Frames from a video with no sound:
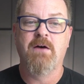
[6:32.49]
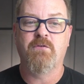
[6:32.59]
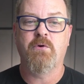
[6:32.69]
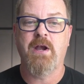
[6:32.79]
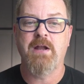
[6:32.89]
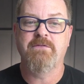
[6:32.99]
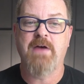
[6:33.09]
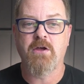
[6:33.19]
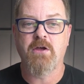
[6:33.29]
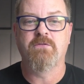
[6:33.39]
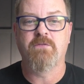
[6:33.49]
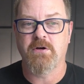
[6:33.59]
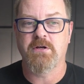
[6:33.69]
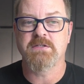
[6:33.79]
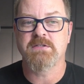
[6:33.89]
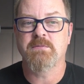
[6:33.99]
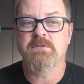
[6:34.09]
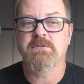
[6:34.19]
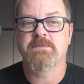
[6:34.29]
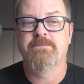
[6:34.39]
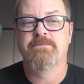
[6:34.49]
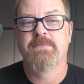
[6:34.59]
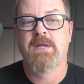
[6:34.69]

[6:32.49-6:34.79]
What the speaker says: of creating value for your customers.